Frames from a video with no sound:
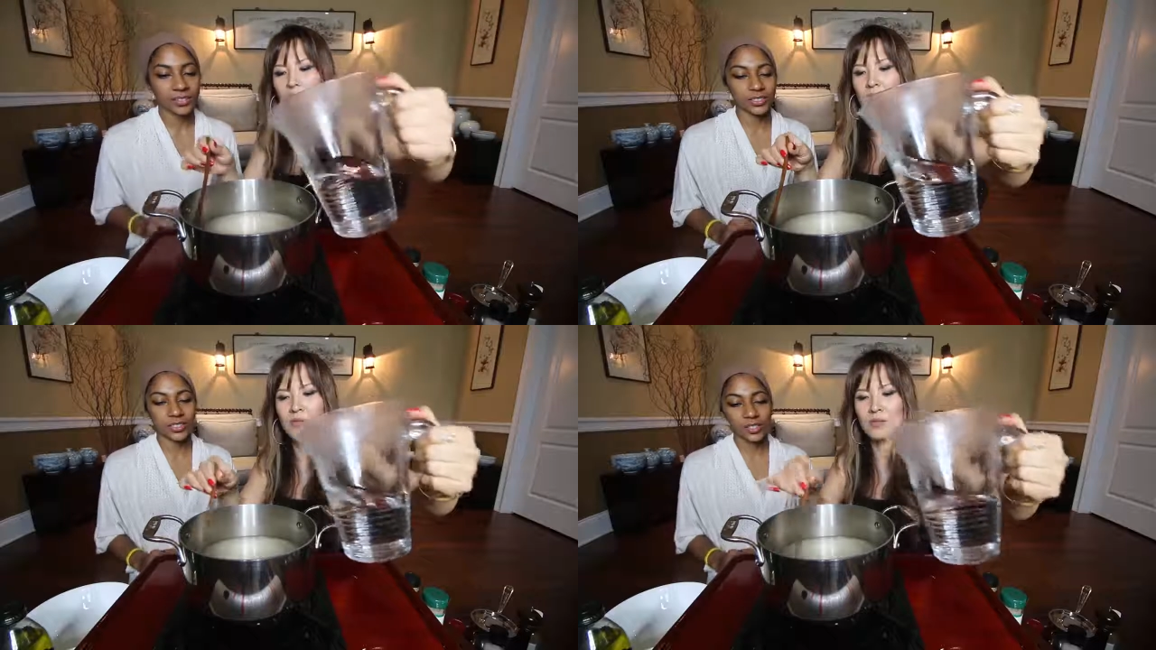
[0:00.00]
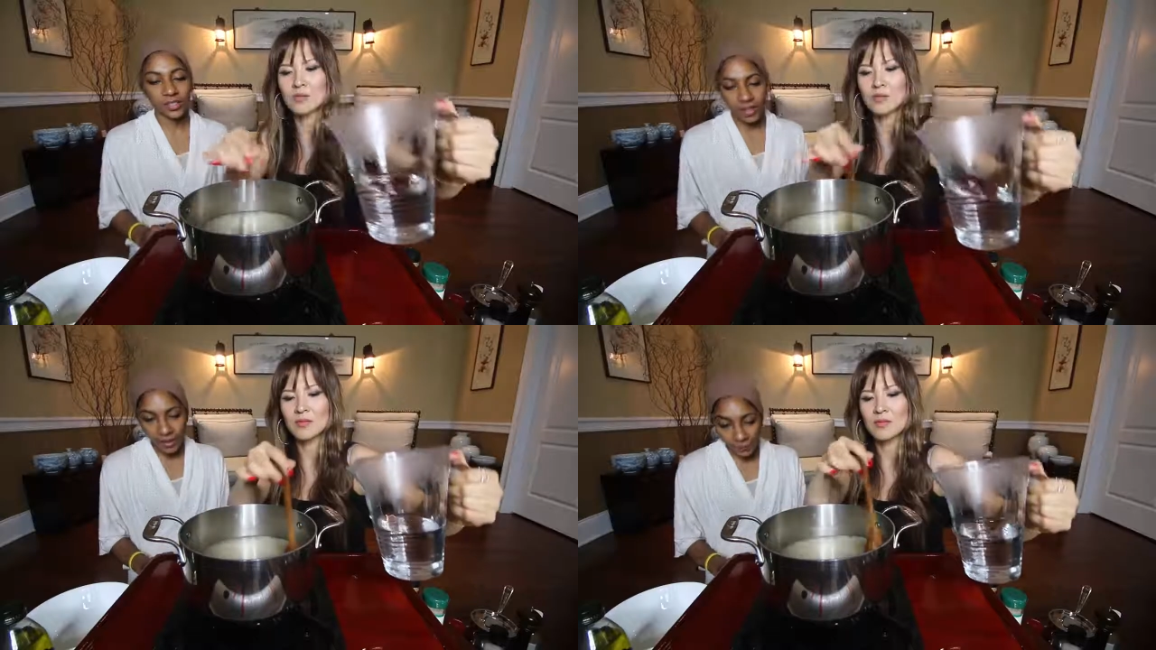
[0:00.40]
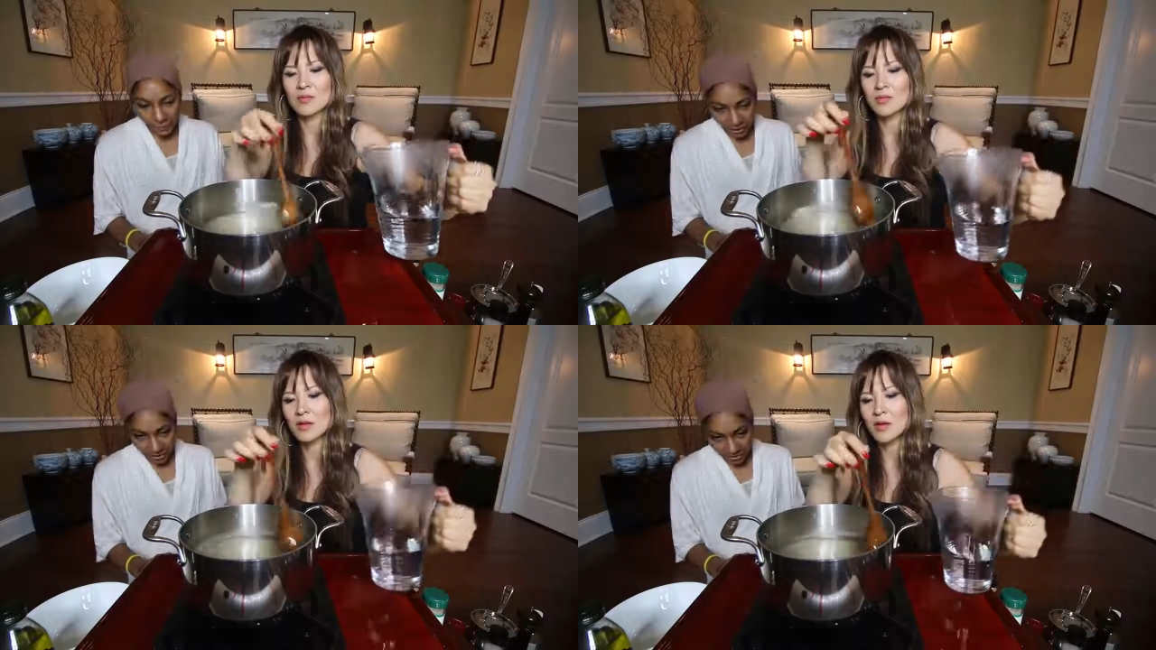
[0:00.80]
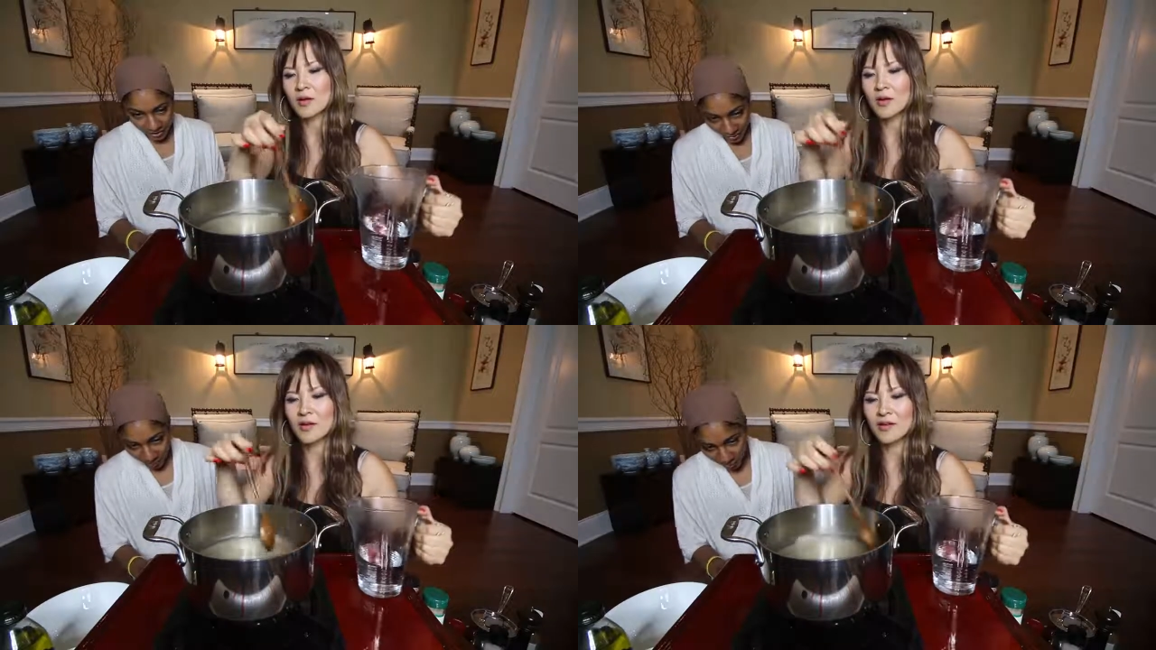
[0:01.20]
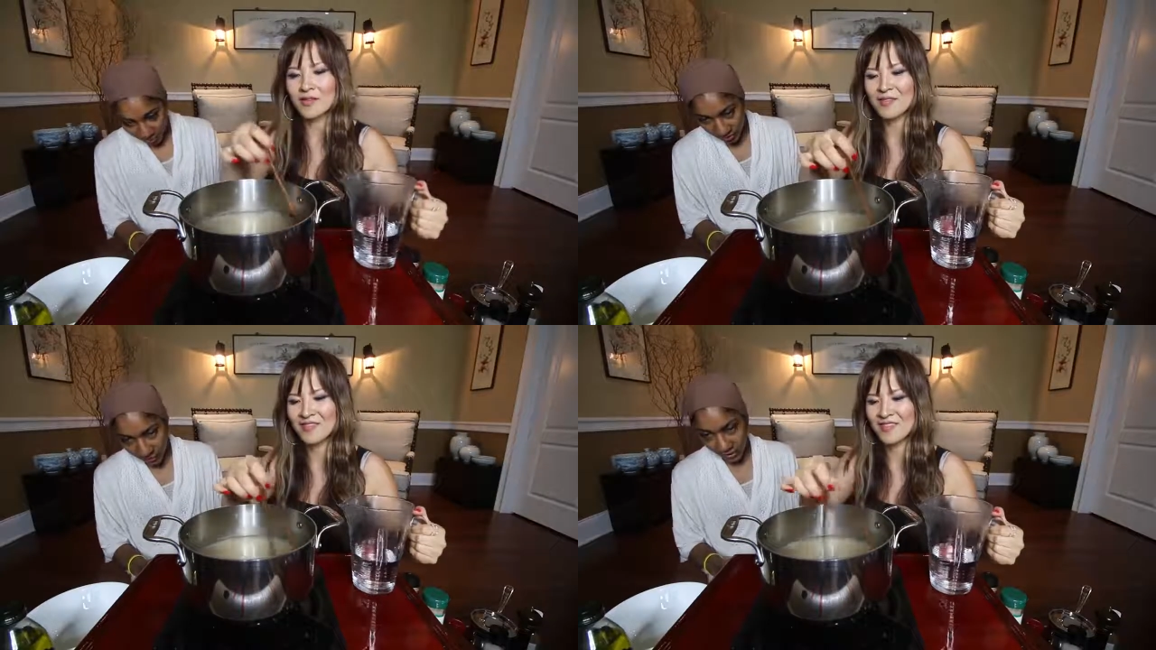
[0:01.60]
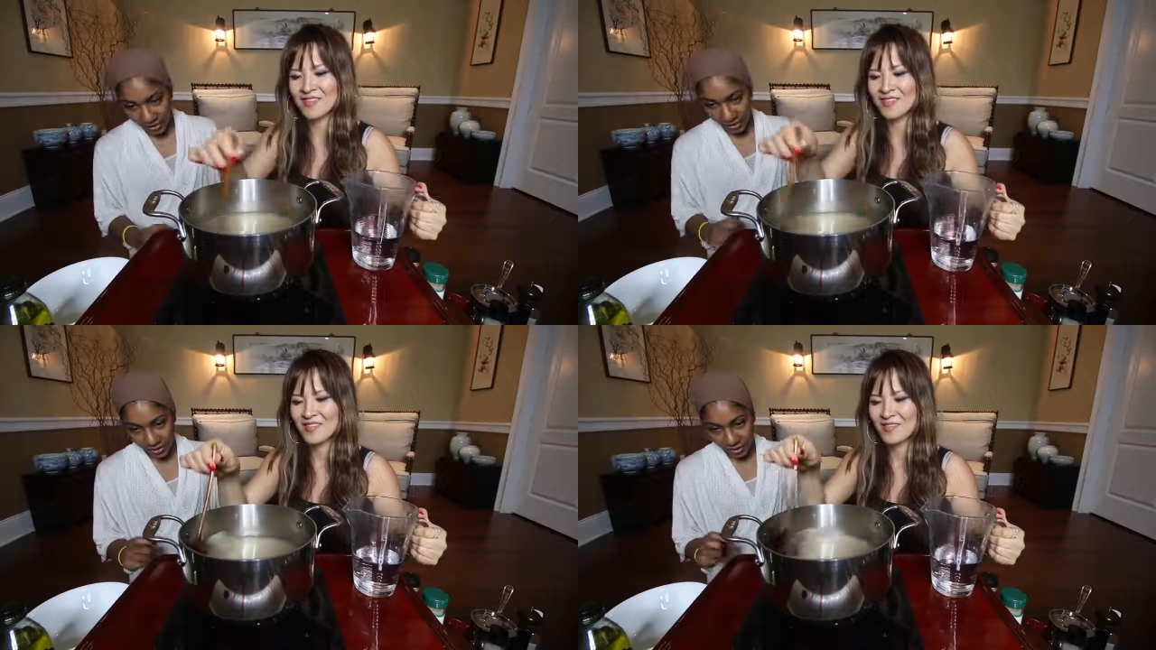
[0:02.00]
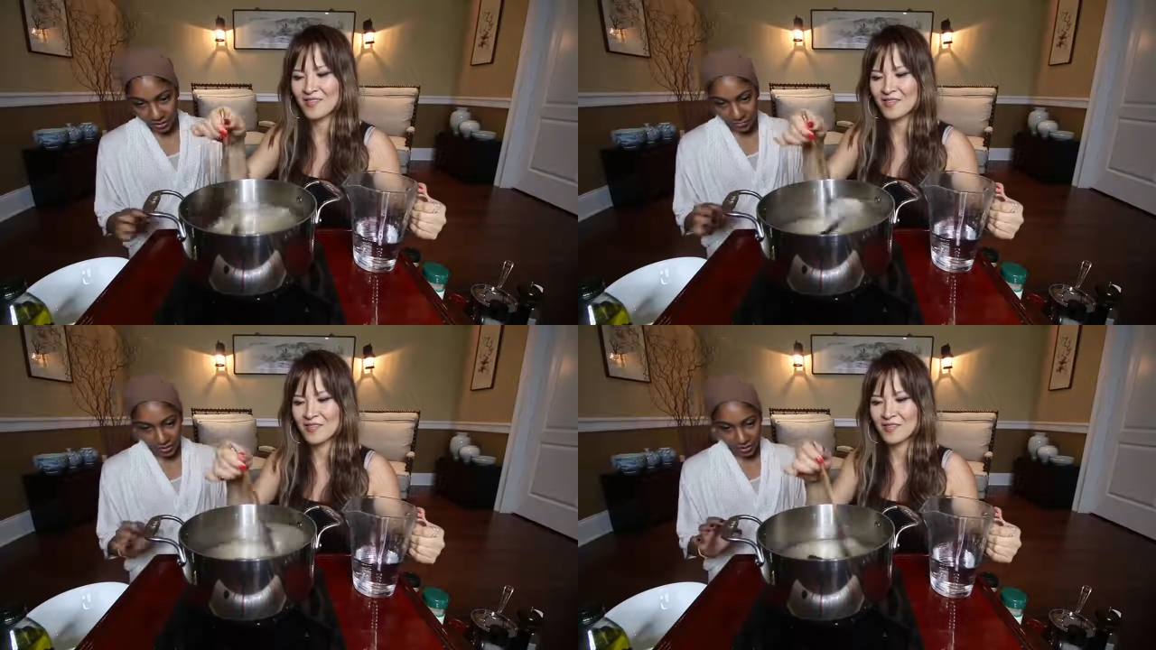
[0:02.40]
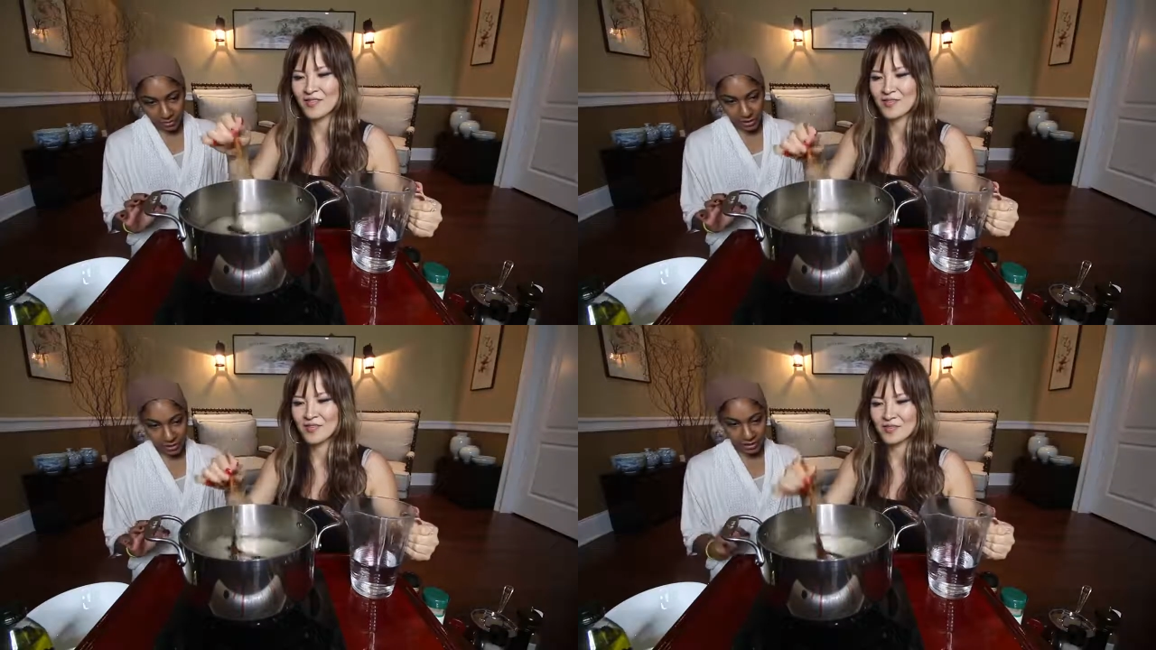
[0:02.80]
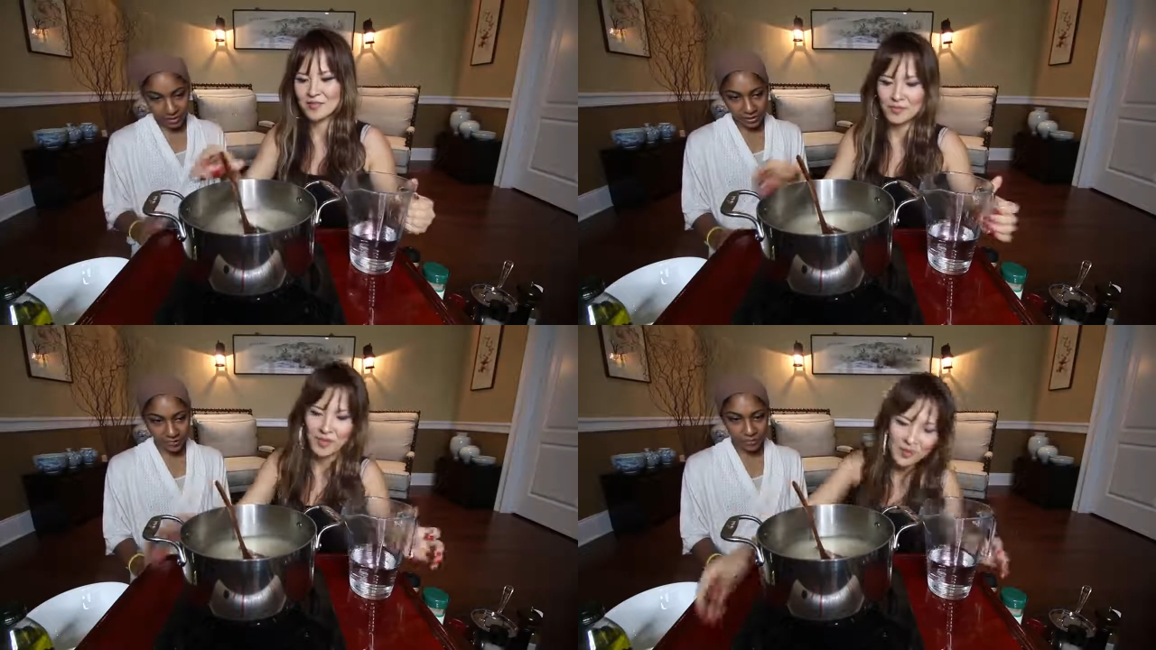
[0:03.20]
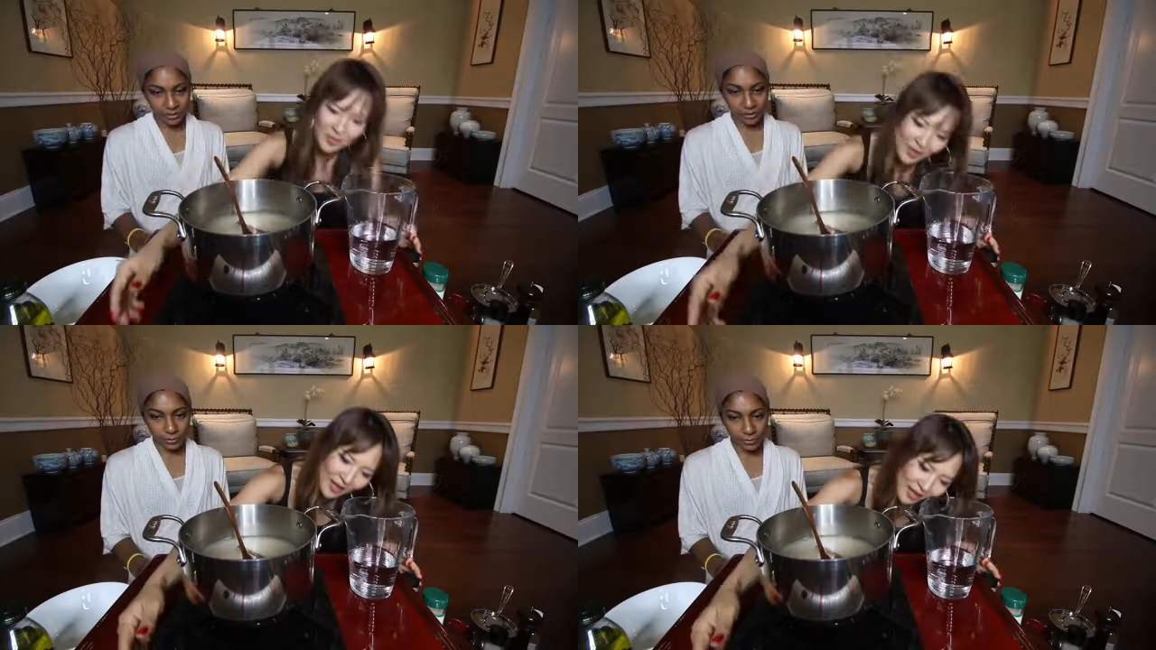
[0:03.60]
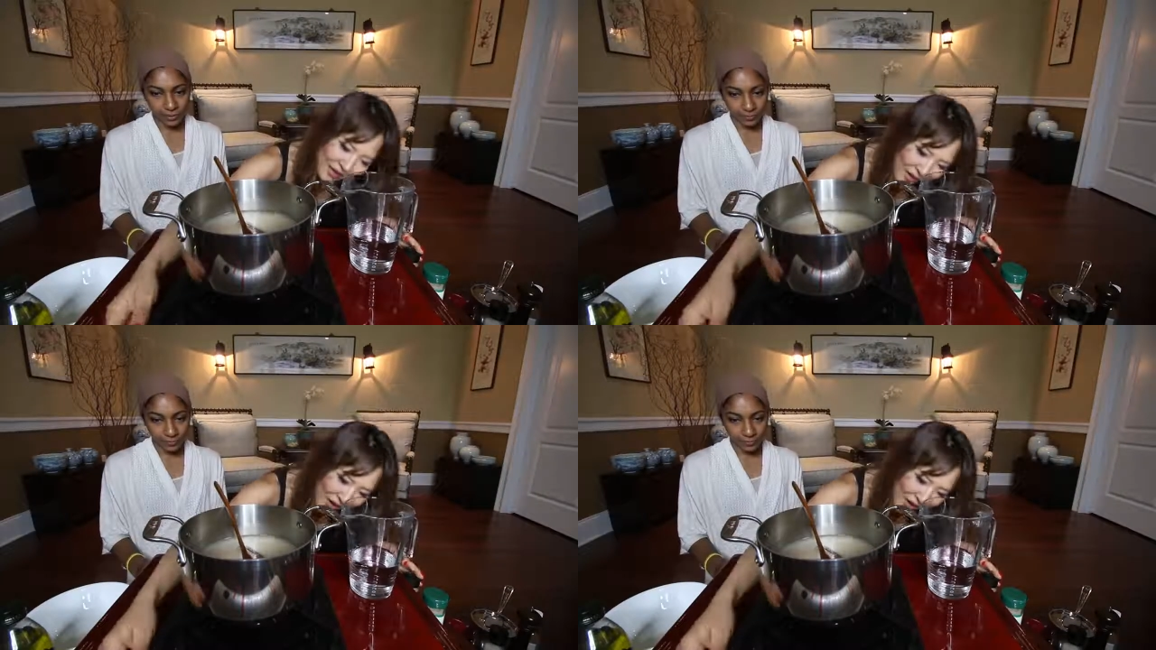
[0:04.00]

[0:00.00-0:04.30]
Speaker 1: that's good. And then we're gonna put the heat on medium high. Medium high.